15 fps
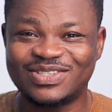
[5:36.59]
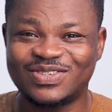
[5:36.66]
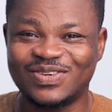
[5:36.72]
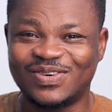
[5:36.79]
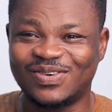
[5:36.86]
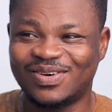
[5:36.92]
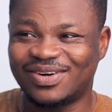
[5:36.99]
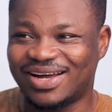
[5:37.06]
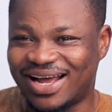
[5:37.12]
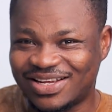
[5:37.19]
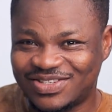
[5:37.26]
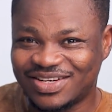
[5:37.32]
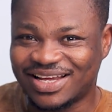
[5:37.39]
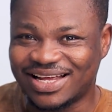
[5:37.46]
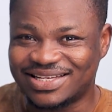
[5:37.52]
So
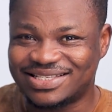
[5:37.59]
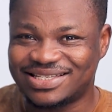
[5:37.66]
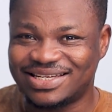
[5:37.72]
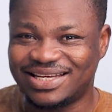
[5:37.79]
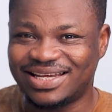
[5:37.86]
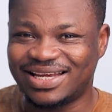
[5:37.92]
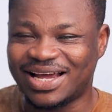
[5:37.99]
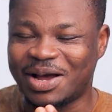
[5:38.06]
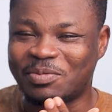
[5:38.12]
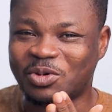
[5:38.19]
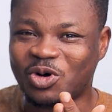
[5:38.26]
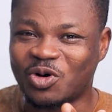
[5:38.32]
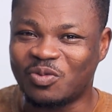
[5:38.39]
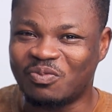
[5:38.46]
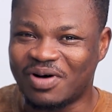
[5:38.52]
as you can see, I'm
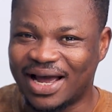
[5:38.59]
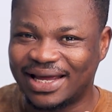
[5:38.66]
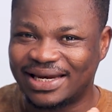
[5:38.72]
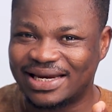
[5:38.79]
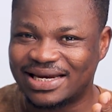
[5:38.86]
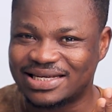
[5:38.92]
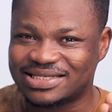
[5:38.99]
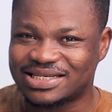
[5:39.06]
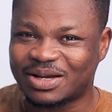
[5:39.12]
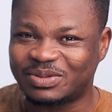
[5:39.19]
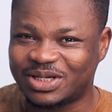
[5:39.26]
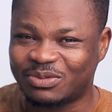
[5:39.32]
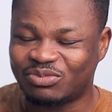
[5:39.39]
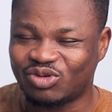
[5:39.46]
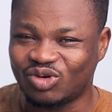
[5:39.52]
combining the
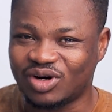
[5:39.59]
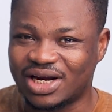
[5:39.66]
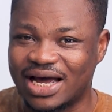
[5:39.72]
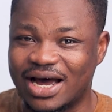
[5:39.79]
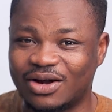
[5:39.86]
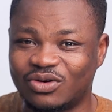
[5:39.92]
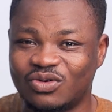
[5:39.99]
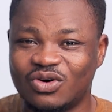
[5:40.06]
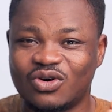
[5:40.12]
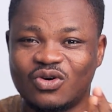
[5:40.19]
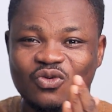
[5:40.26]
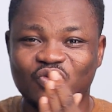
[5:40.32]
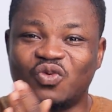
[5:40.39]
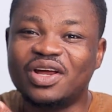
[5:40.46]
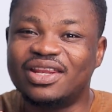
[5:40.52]
subject pronoun
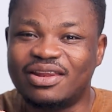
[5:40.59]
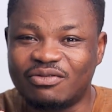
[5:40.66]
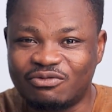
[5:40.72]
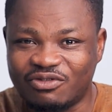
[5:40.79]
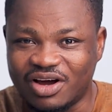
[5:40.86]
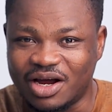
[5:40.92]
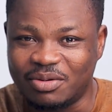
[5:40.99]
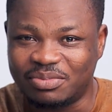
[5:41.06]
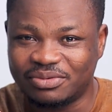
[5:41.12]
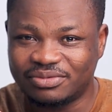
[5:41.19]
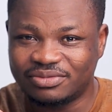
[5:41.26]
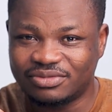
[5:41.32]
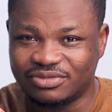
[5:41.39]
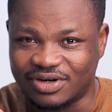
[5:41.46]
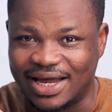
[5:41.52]
with the verb,
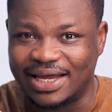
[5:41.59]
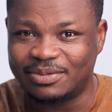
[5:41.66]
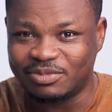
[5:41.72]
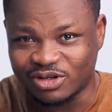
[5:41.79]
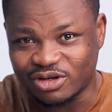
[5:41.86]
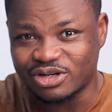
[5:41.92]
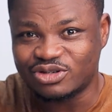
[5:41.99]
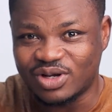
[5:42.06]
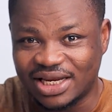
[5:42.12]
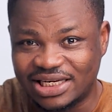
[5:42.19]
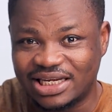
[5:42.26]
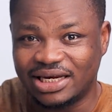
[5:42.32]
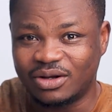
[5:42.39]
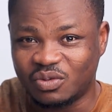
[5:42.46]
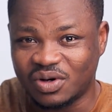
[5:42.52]
right? Because we are
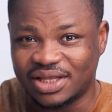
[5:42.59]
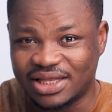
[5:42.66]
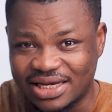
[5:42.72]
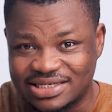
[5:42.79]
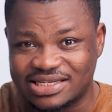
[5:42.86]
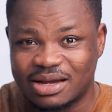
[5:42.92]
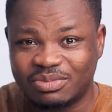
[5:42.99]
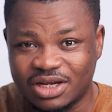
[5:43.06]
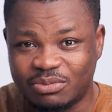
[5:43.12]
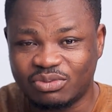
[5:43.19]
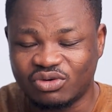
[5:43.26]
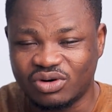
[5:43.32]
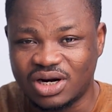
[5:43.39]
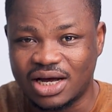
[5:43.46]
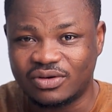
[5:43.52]
dealing with a subject
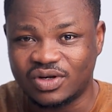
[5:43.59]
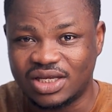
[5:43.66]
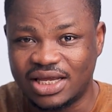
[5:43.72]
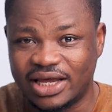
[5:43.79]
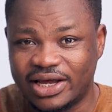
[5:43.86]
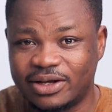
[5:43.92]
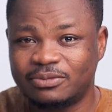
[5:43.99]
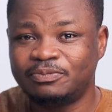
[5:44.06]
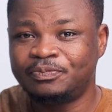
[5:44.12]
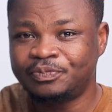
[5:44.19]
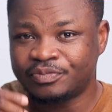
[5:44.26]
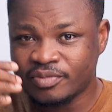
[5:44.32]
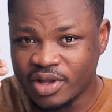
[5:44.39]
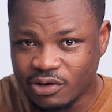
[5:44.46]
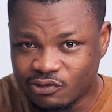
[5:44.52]
pronoun here,
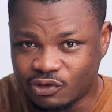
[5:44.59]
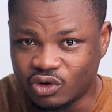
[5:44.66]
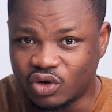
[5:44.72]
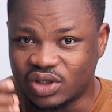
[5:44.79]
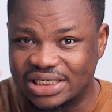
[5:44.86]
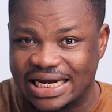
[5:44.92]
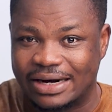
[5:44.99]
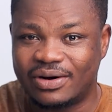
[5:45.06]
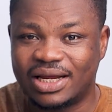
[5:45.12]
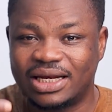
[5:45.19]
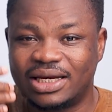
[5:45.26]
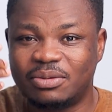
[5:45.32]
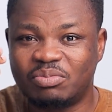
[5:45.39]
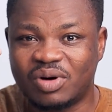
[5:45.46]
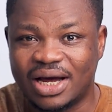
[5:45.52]
followed
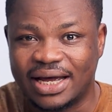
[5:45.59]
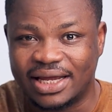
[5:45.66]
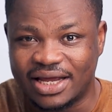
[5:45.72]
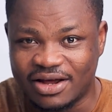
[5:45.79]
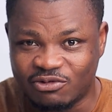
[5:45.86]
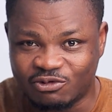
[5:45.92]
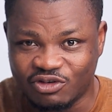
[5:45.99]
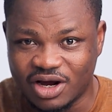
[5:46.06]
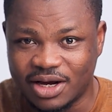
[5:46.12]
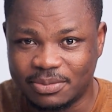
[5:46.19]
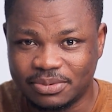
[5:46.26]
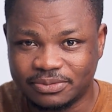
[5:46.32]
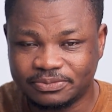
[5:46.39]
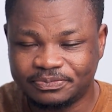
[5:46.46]
directly by a verb.